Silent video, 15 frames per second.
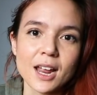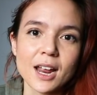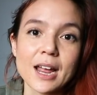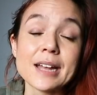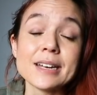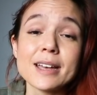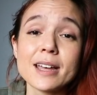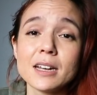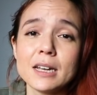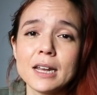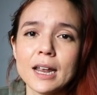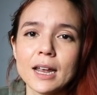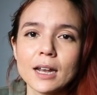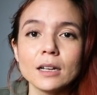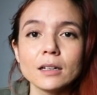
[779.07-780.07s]
and
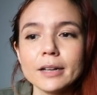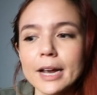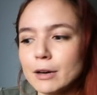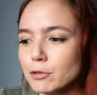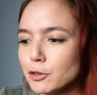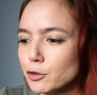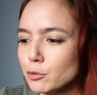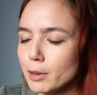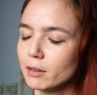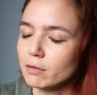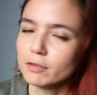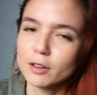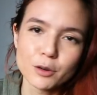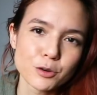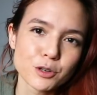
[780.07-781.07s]
editing in Lightroom and
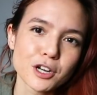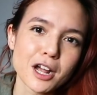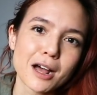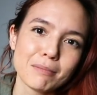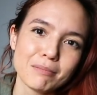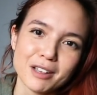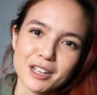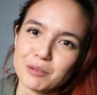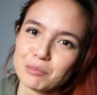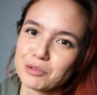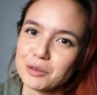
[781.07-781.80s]
Photoshop and